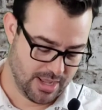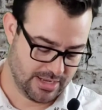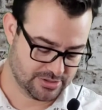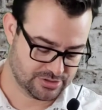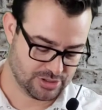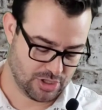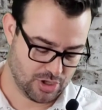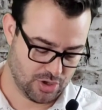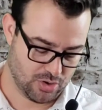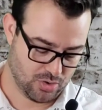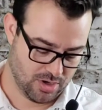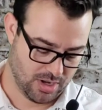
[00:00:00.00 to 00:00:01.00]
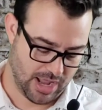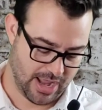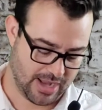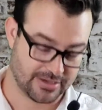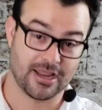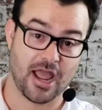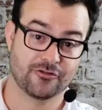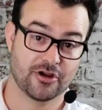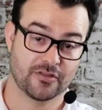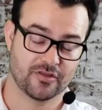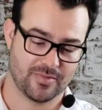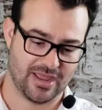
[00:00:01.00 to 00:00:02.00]
And so I
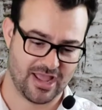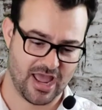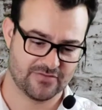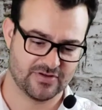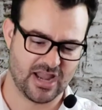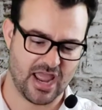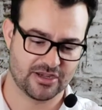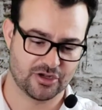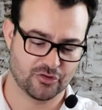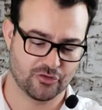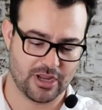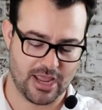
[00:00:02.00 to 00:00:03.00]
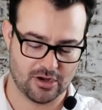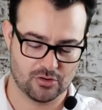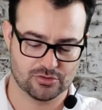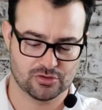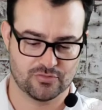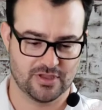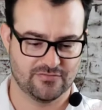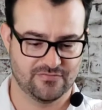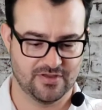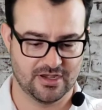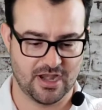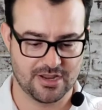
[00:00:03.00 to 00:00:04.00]
dehydrated them at kind of a 90-degree angle so they'd
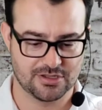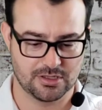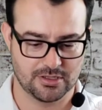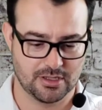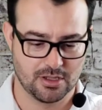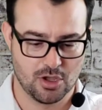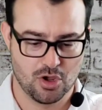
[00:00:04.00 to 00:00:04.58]
fit nicely